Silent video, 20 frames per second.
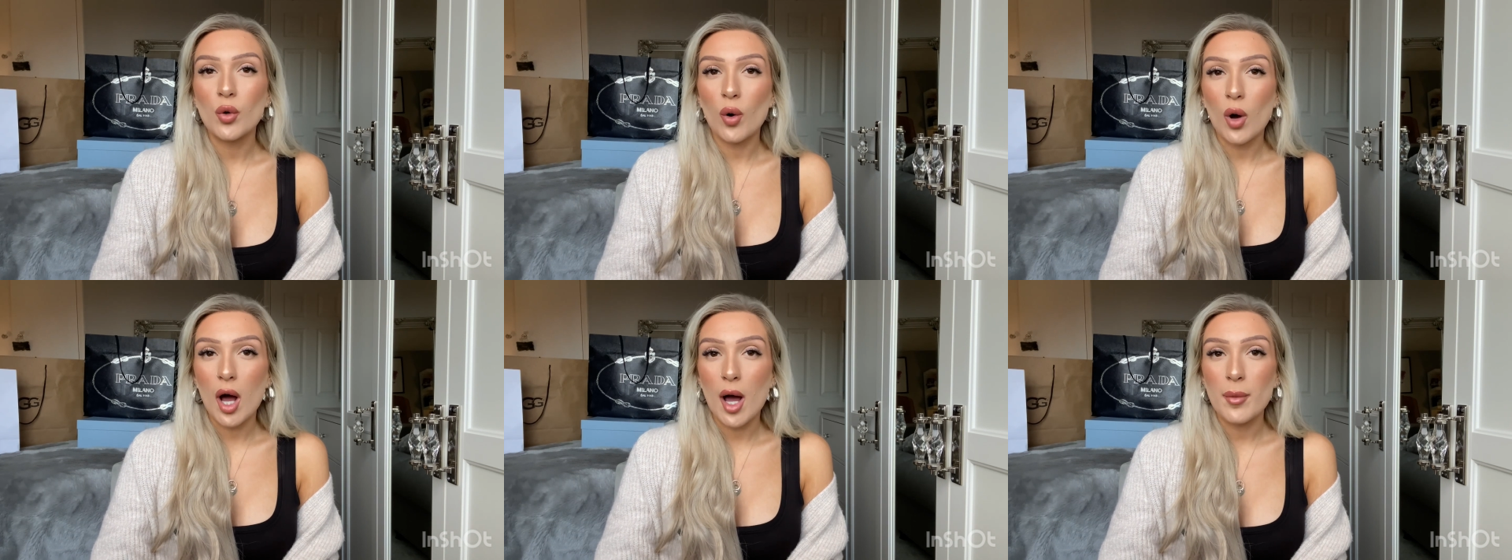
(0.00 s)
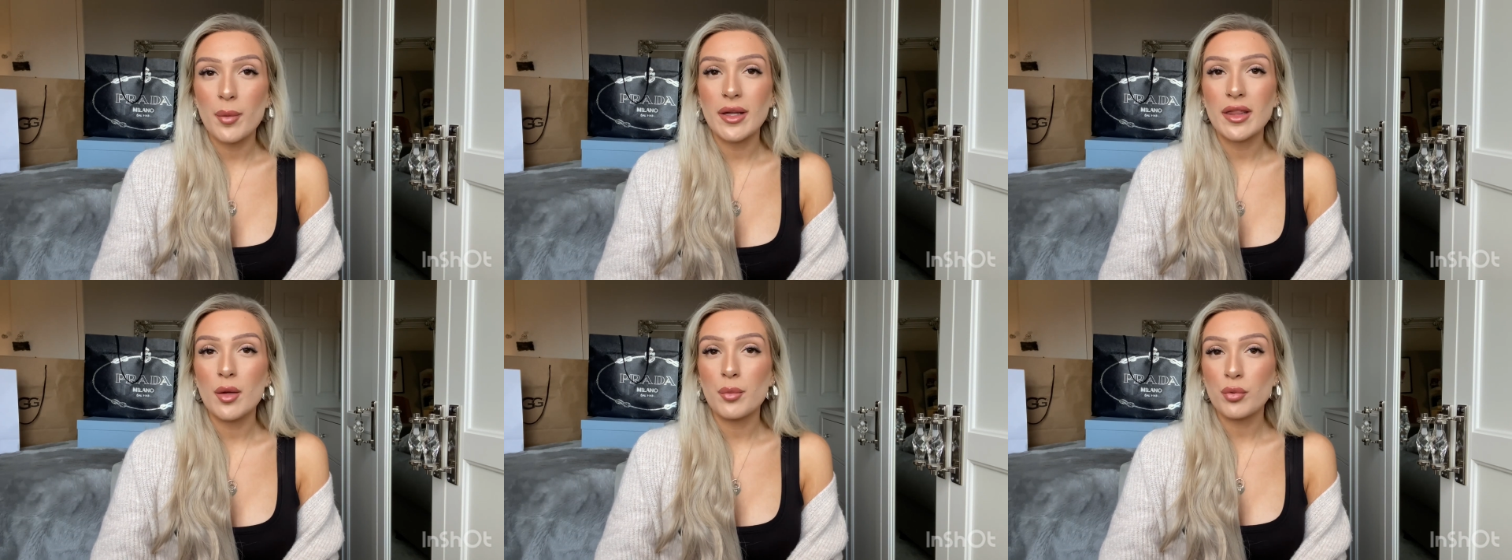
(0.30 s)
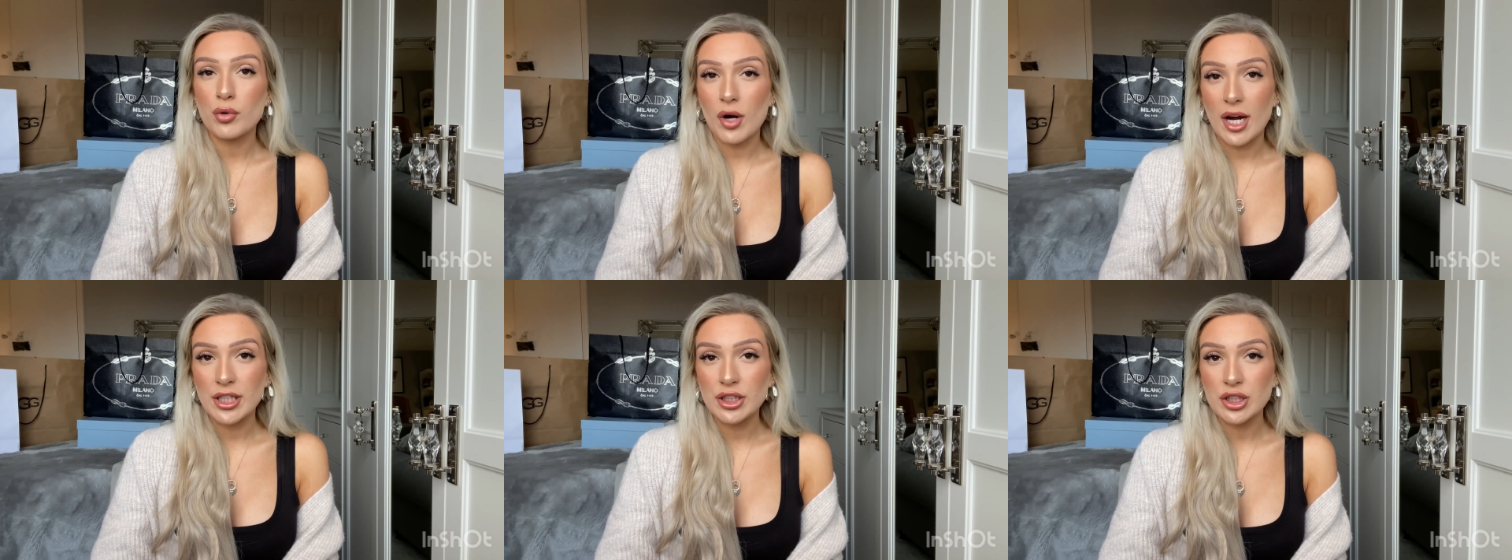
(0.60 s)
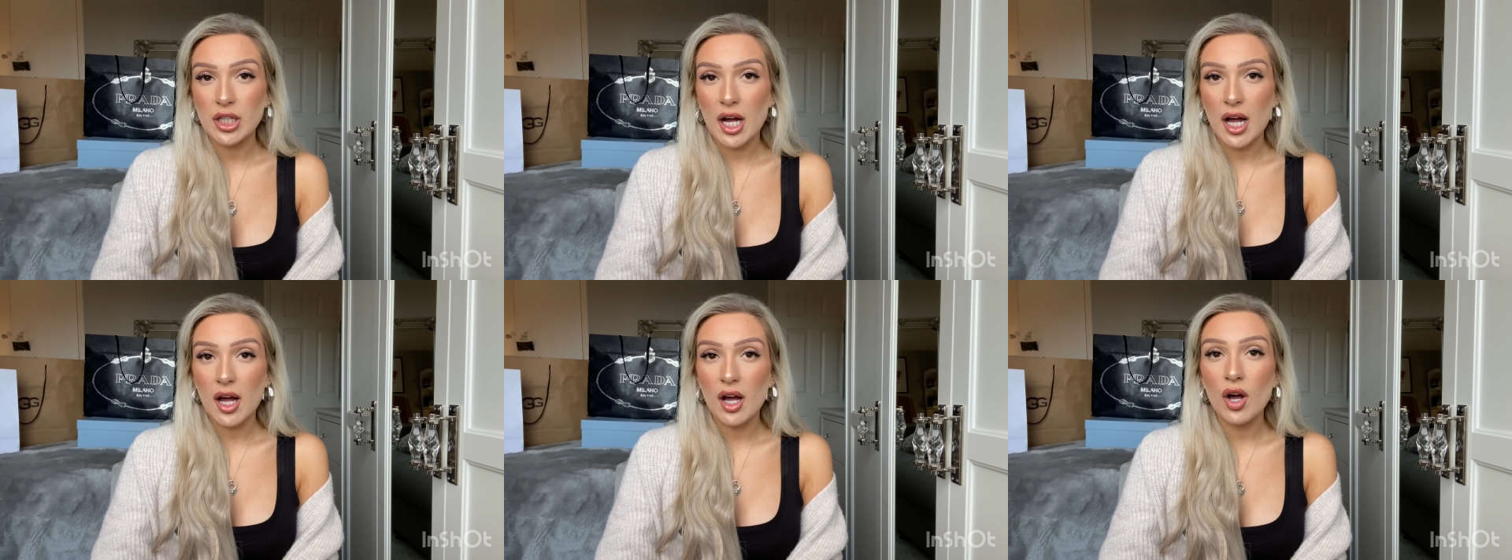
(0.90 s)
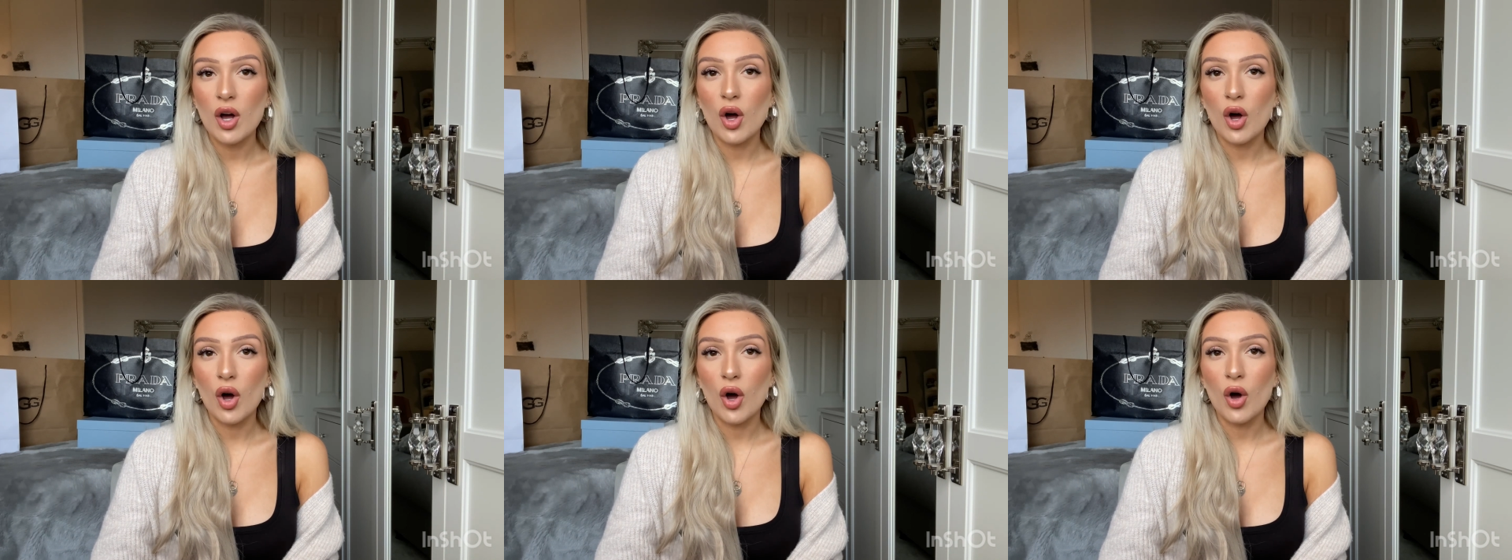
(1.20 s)
up in the pressure
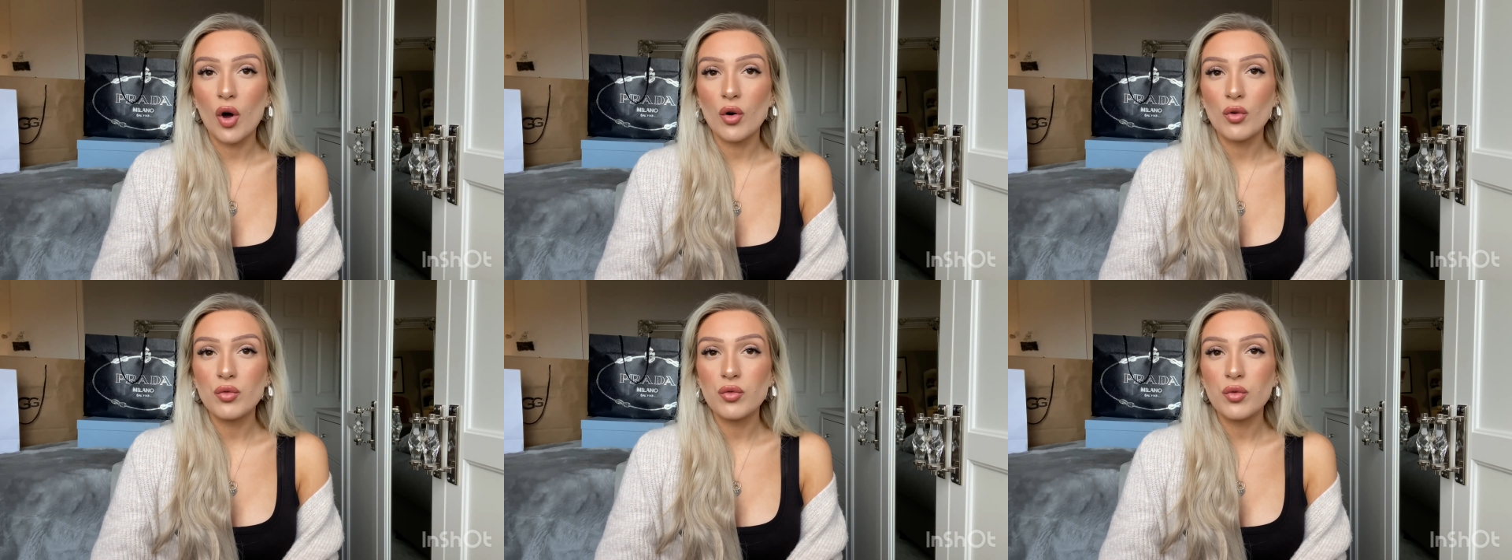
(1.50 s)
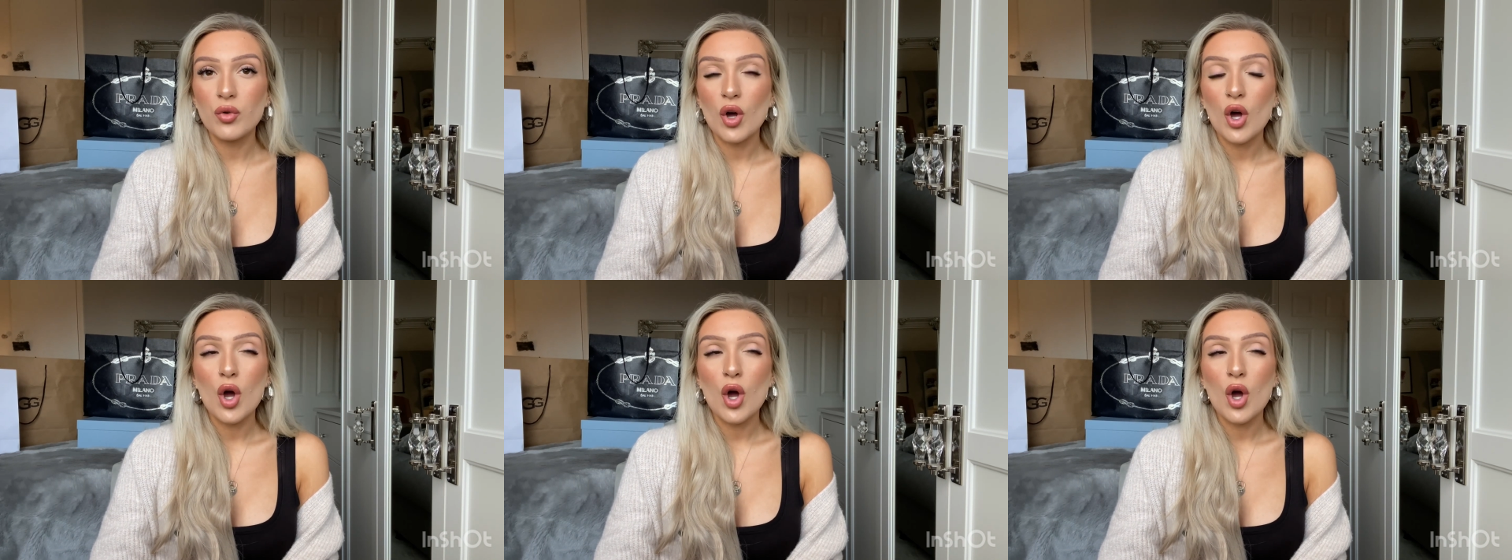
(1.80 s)
of